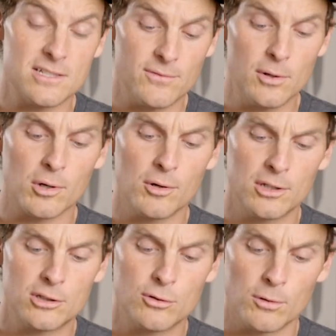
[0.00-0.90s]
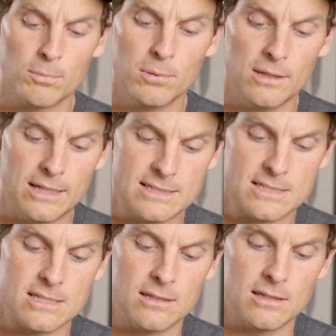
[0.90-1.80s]
if you were going to
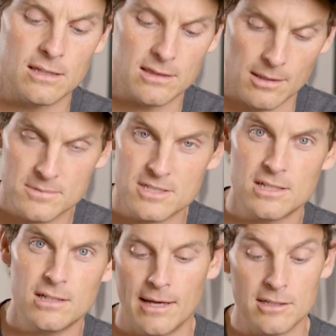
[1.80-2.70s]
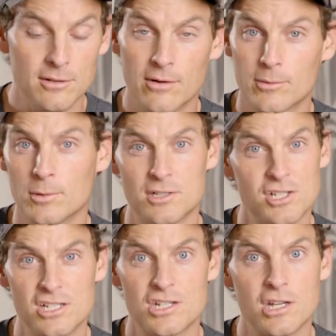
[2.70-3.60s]
replace the thumb stud and you never want to
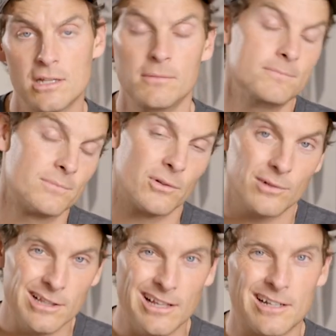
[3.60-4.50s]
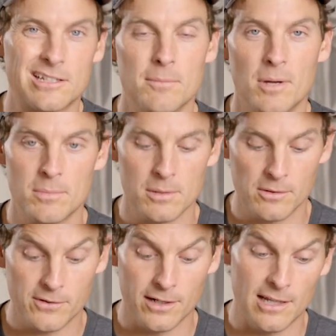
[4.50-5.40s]
change it again, red Loctite might be your friend.